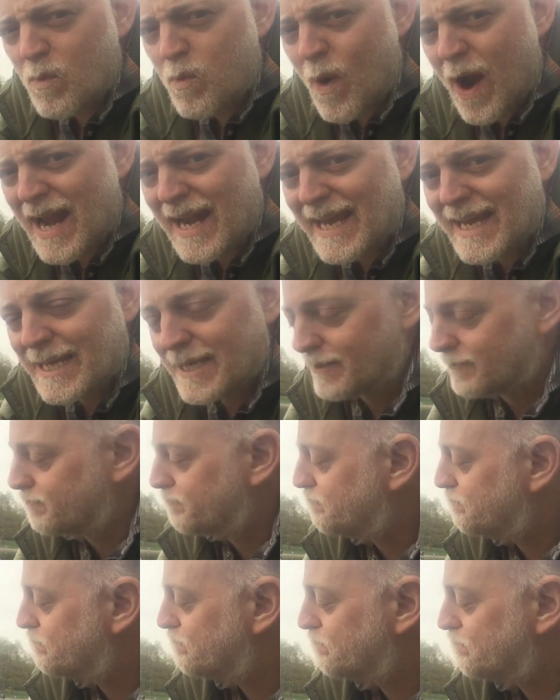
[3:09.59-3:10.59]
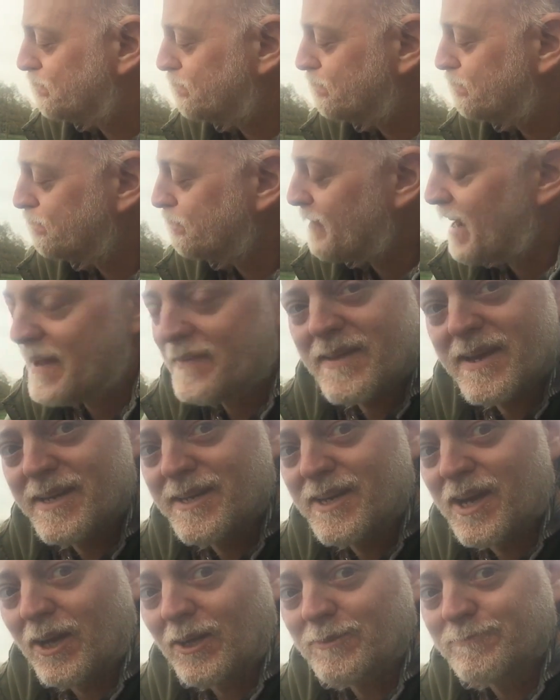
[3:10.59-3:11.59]
welly. And there
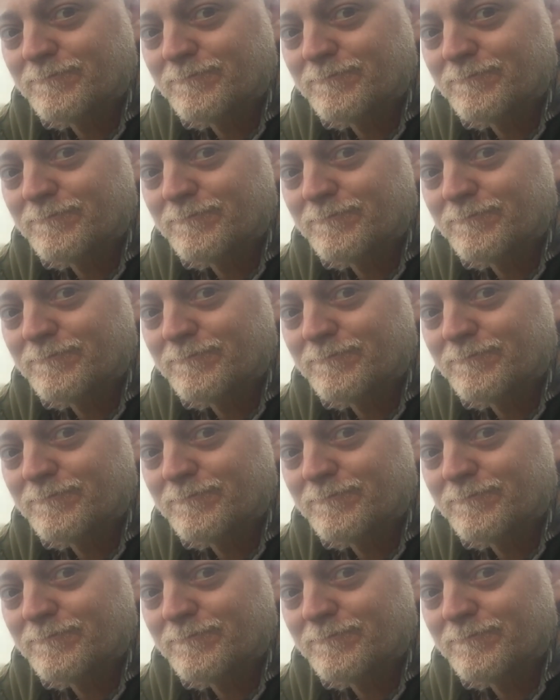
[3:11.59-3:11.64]
you go.